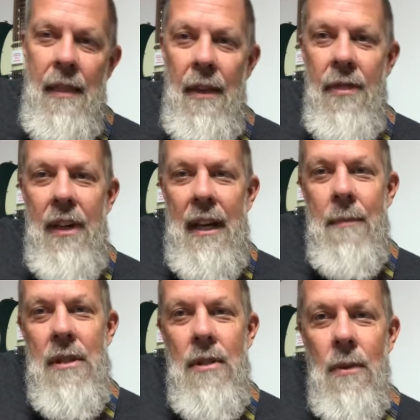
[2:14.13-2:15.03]
The
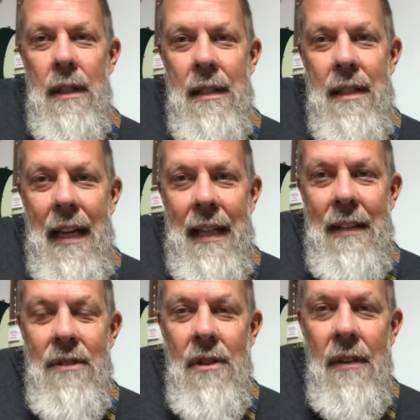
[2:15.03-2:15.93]
thumb is going to
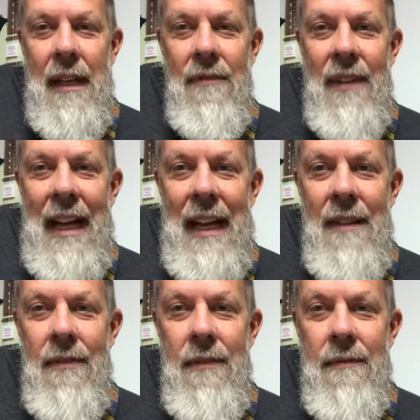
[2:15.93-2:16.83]
take string
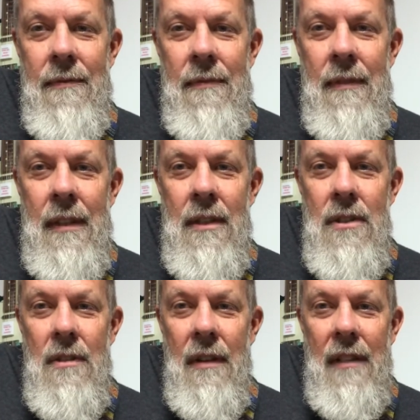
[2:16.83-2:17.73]
5,
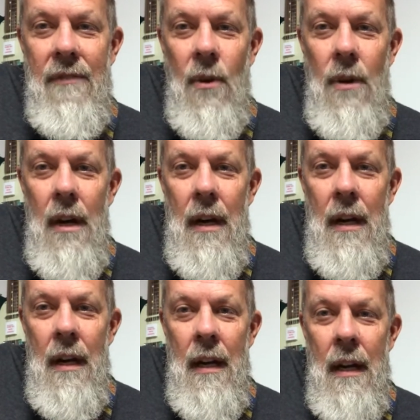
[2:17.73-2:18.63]
string 4,
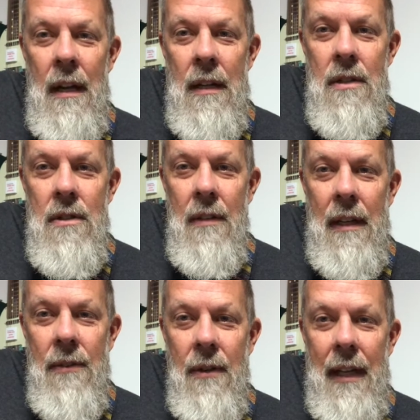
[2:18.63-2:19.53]
string
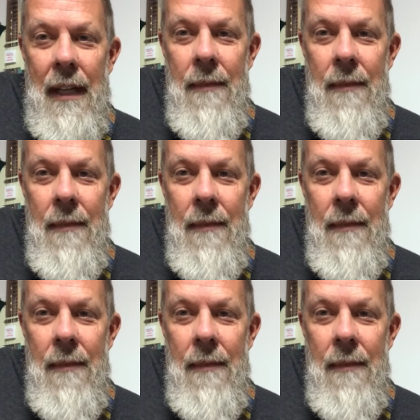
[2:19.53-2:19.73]
3.